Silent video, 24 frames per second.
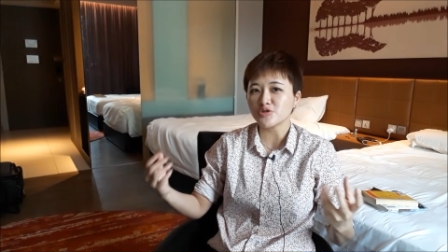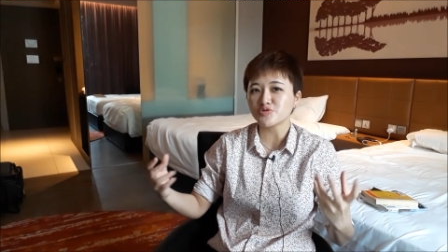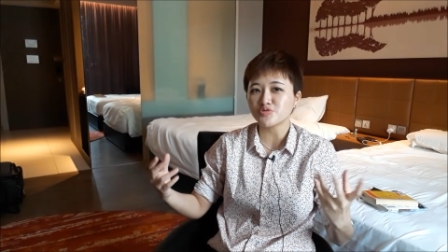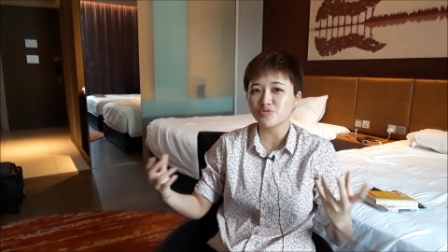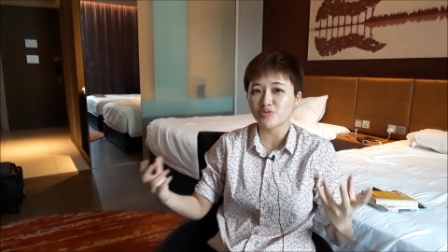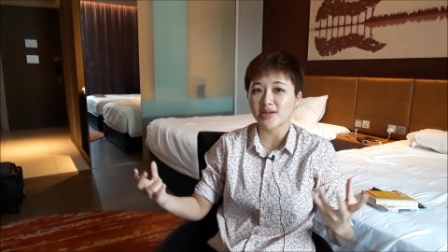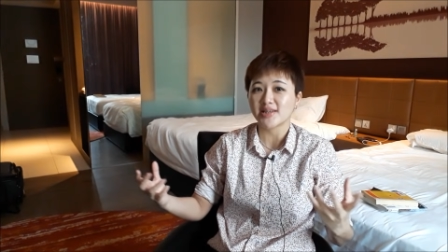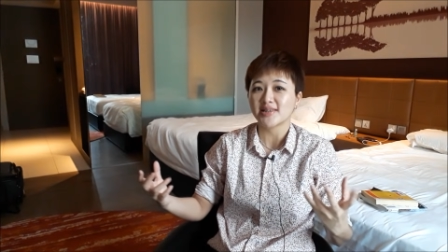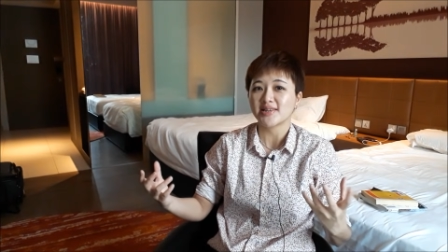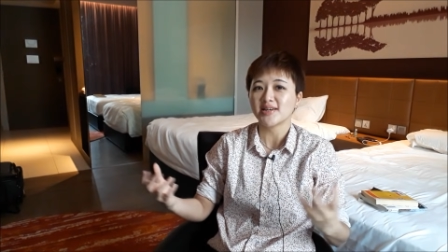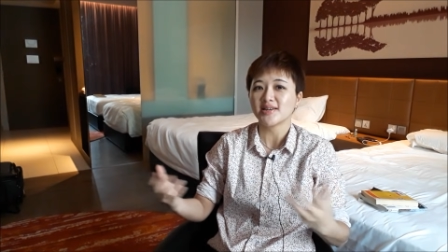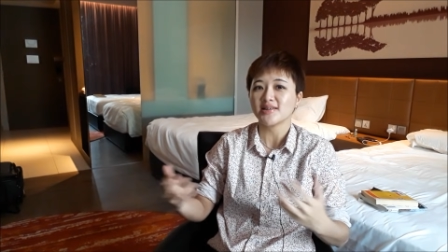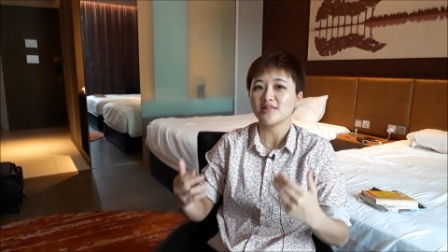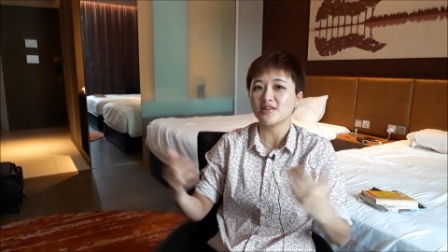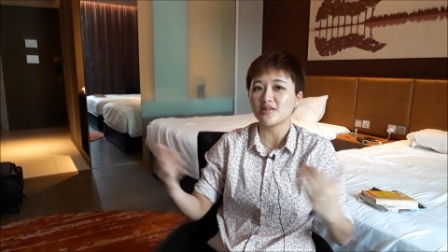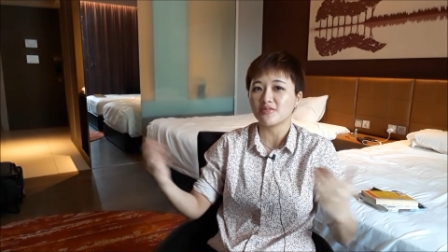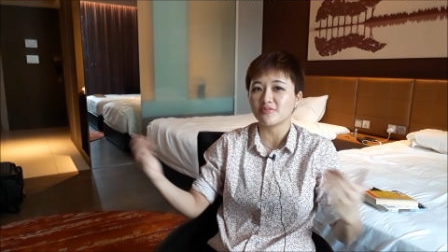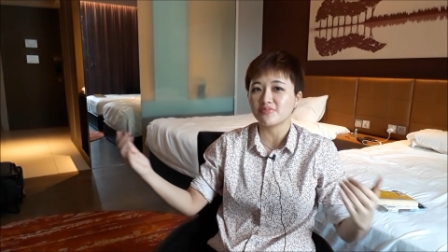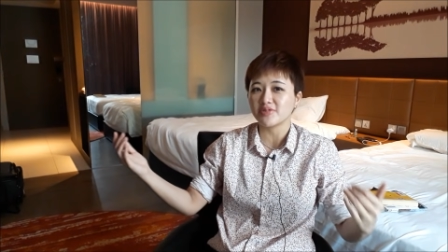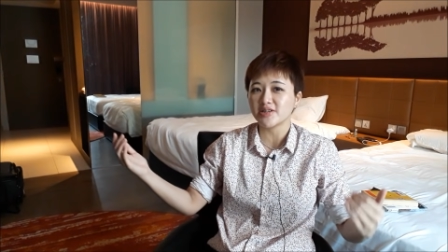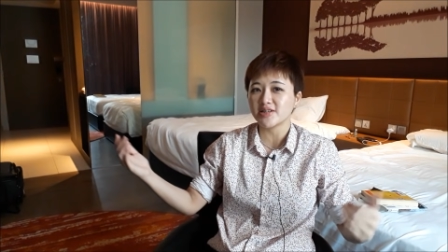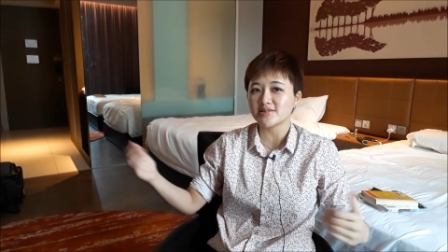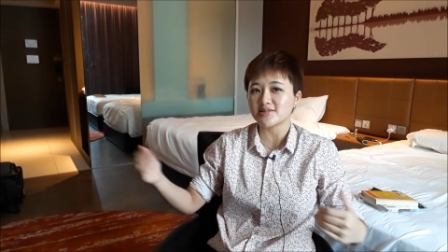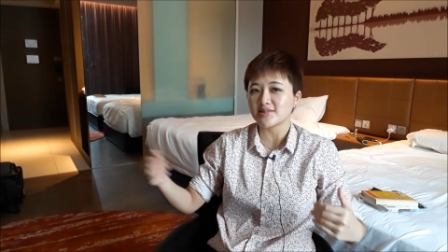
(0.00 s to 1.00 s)
Those who can take a
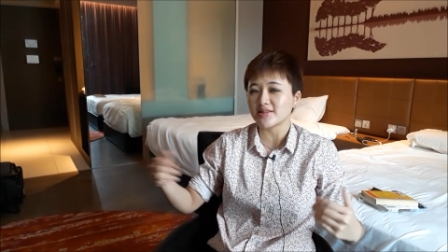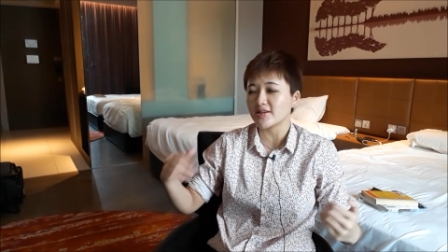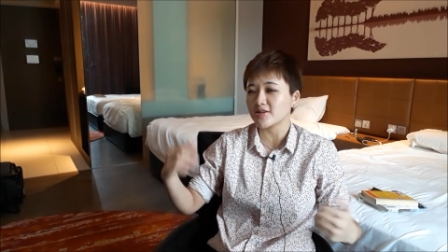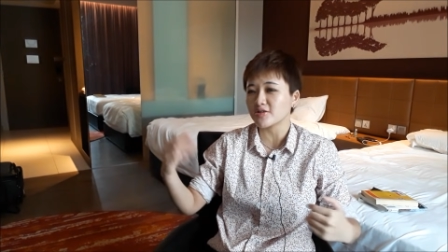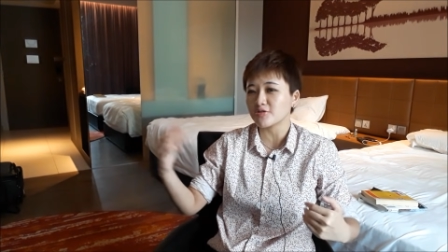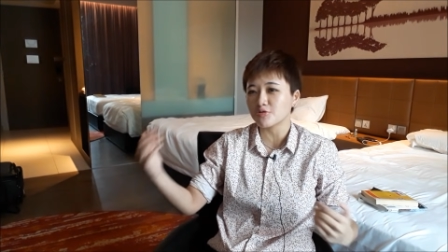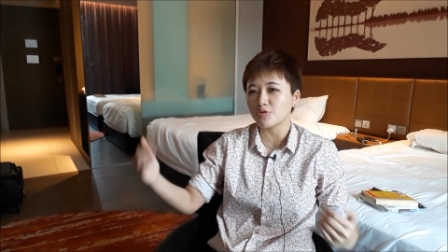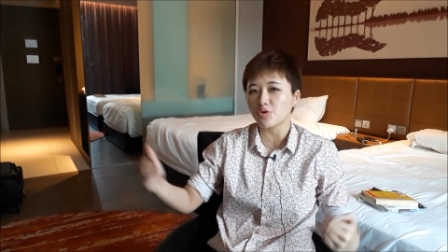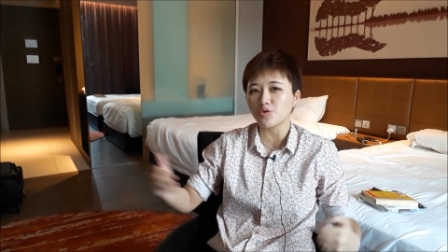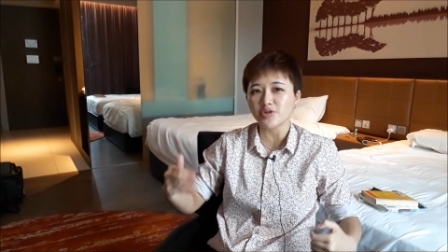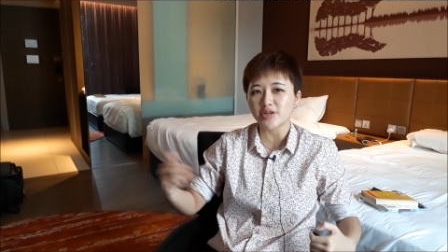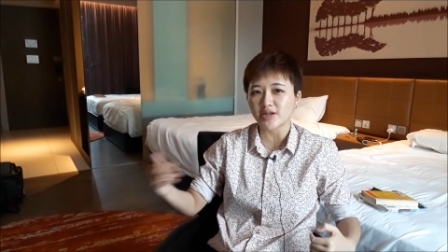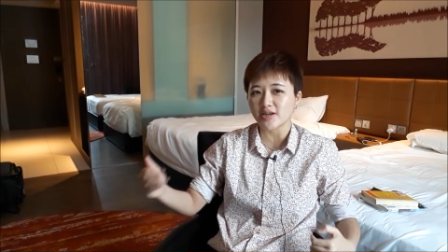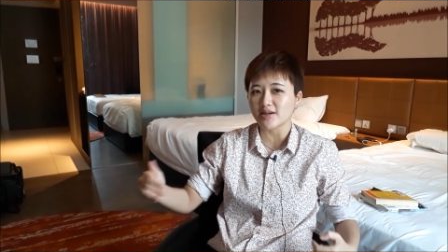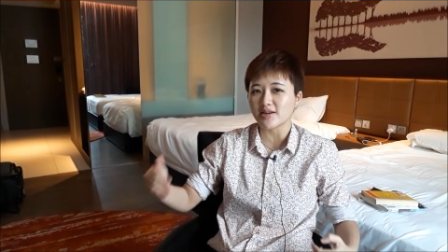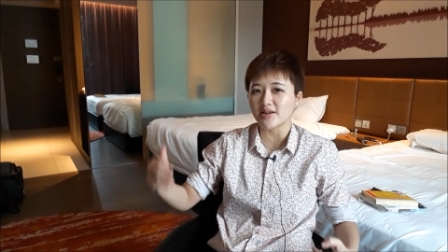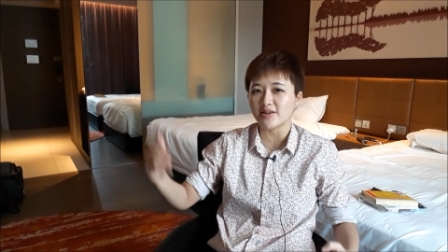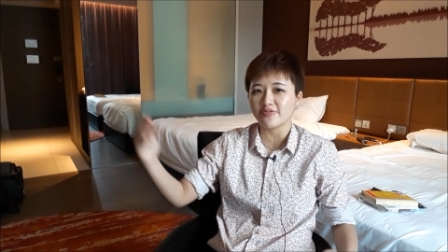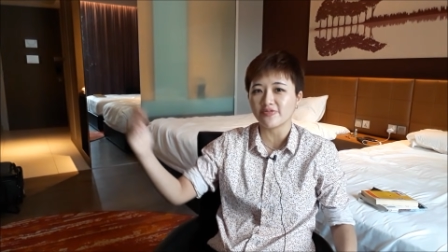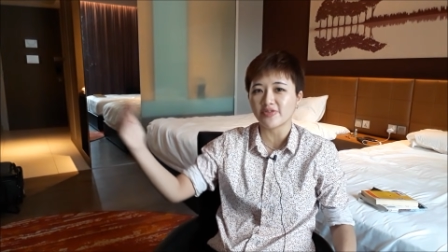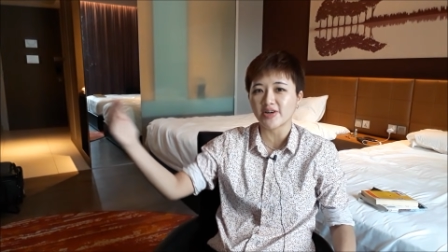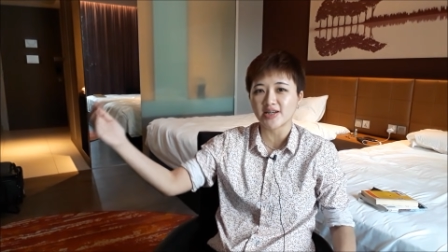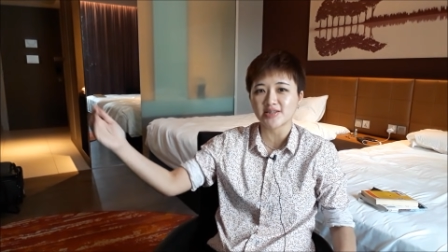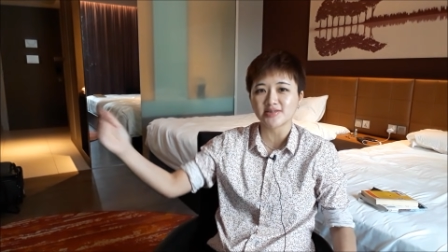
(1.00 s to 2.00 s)
lot of risks and then grow
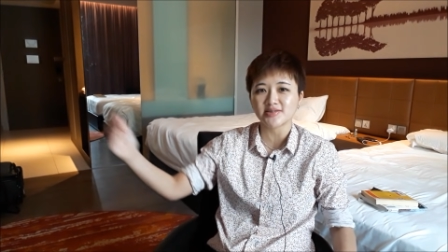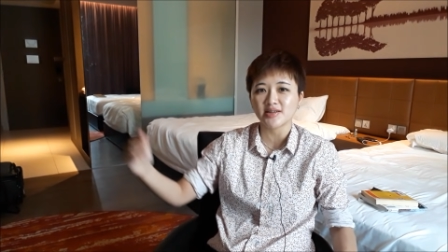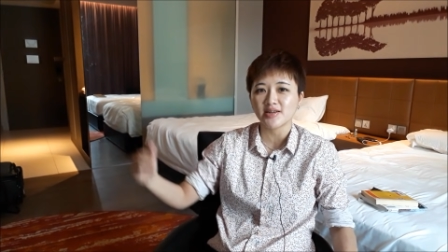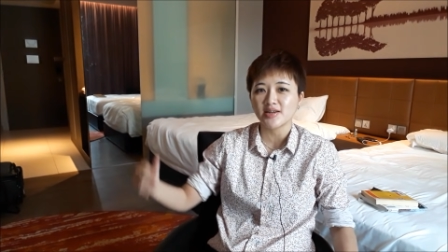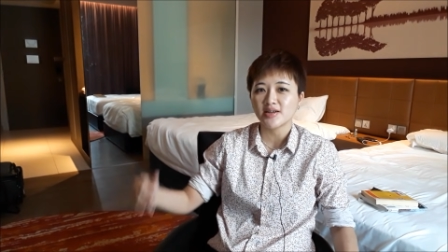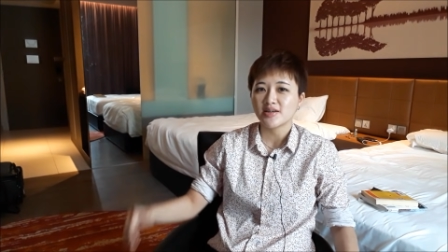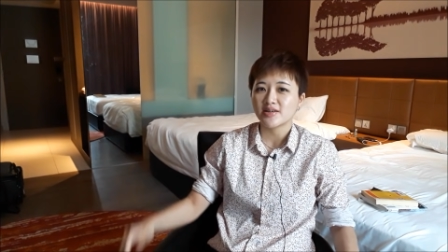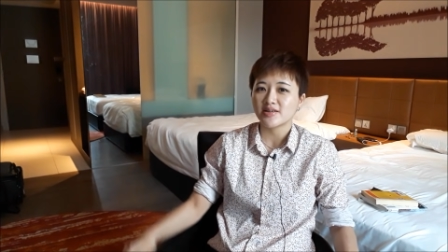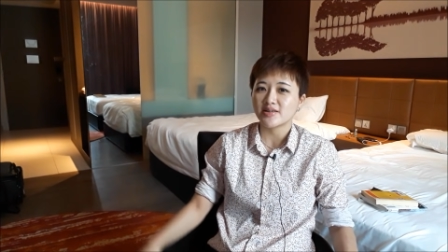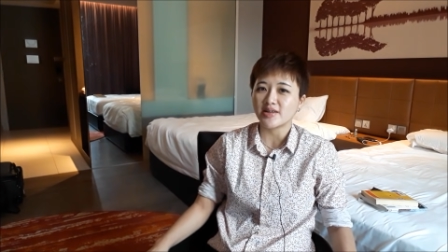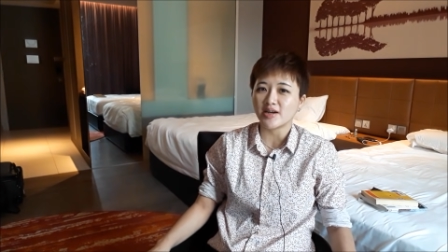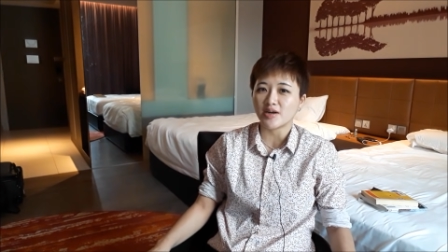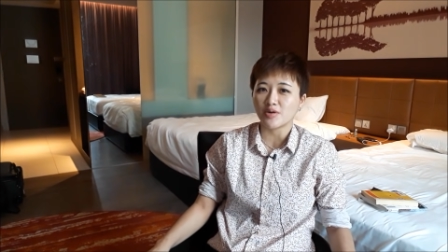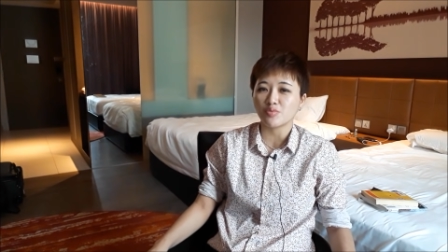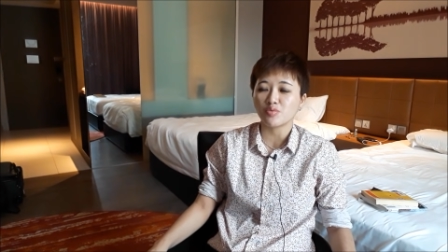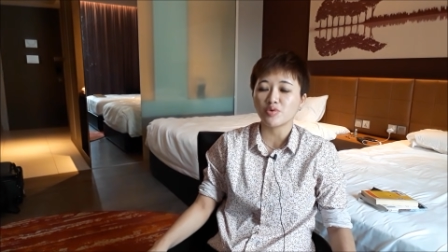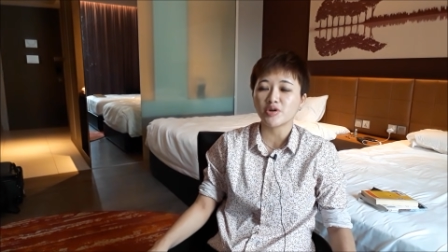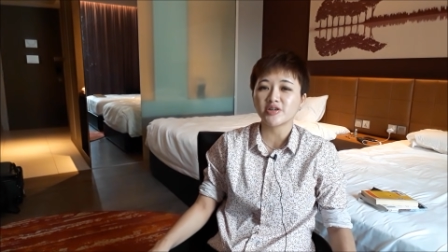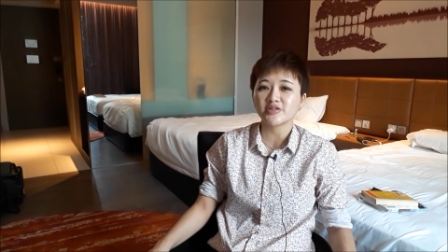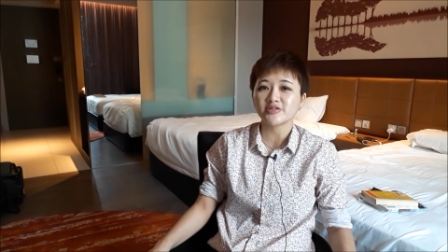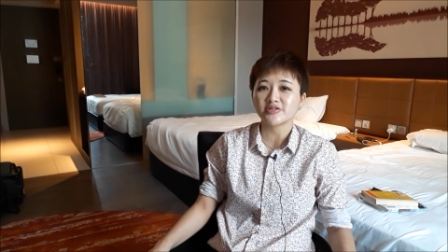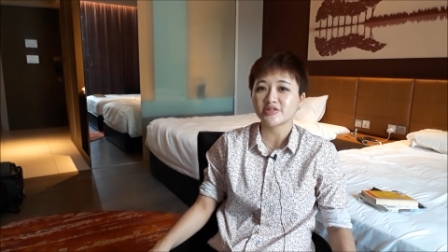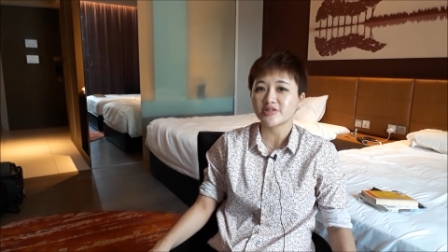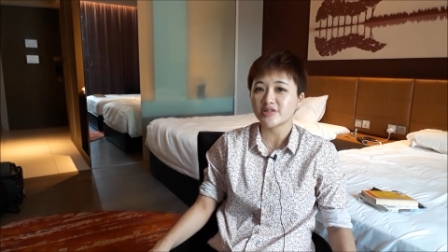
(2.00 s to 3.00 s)
their account fast, they
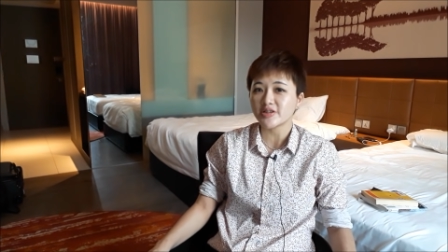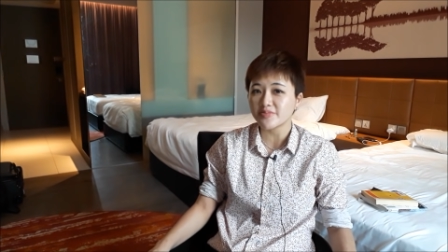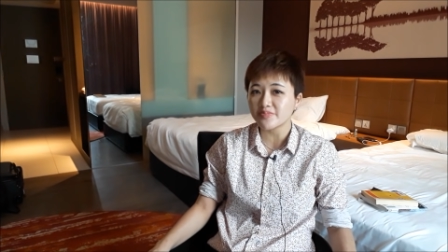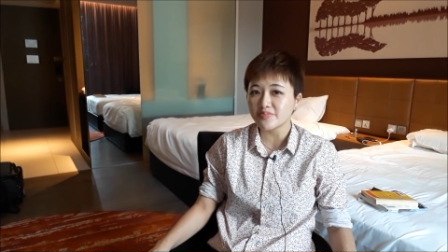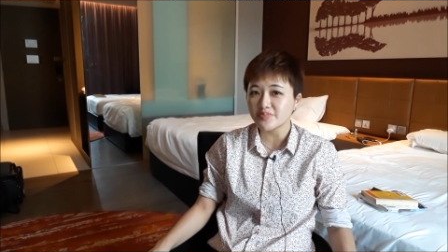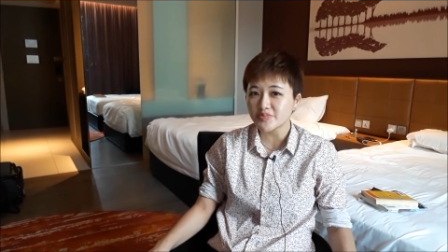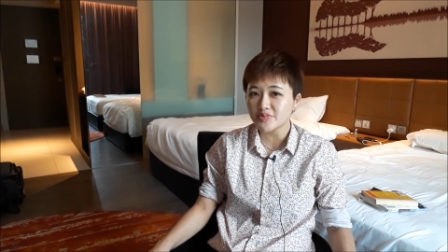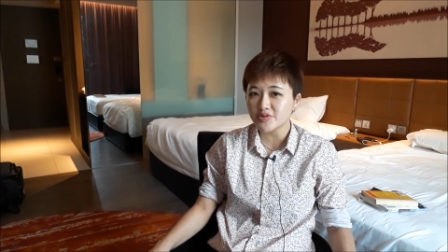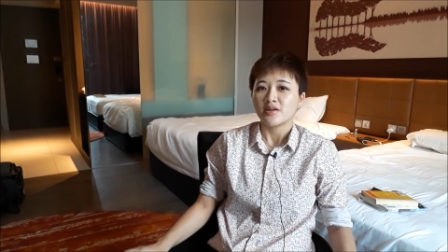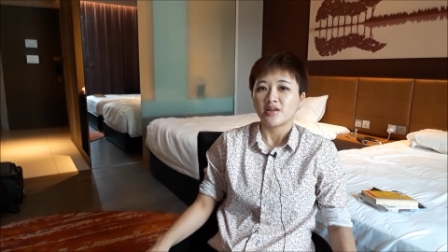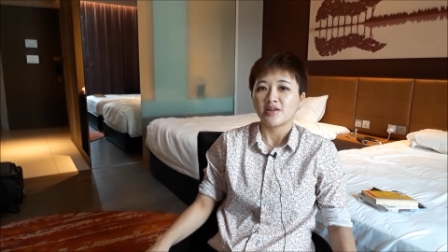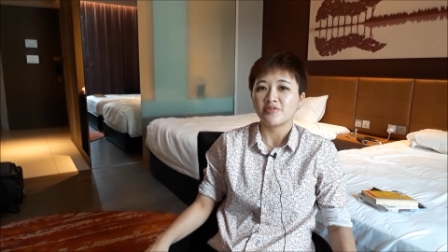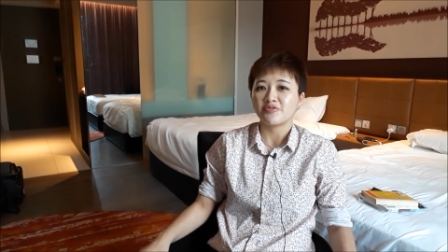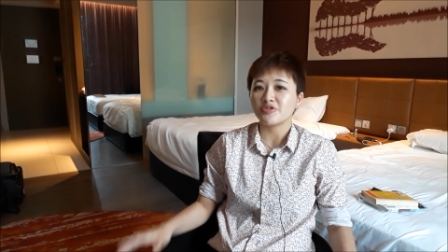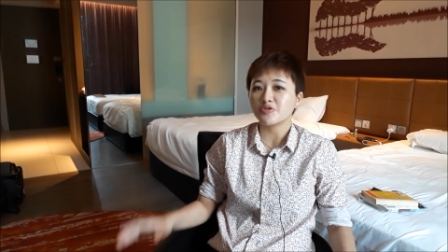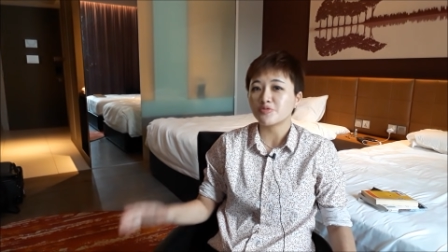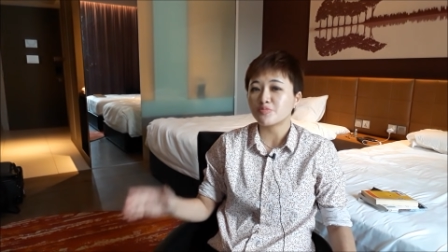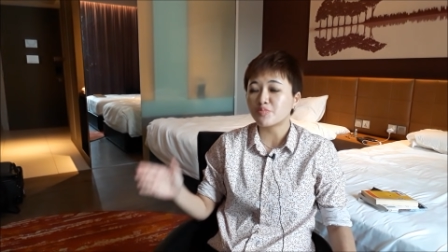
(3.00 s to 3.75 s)
are worshipped.